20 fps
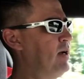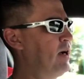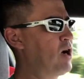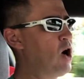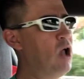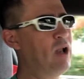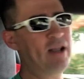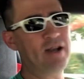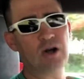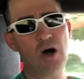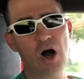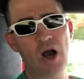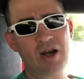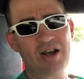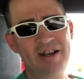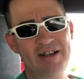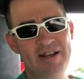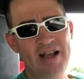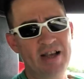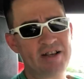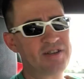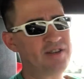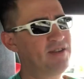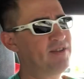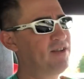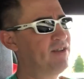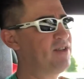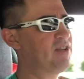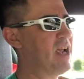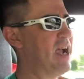call it Car Connections,
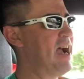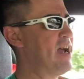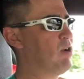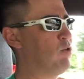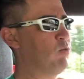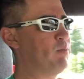a channel,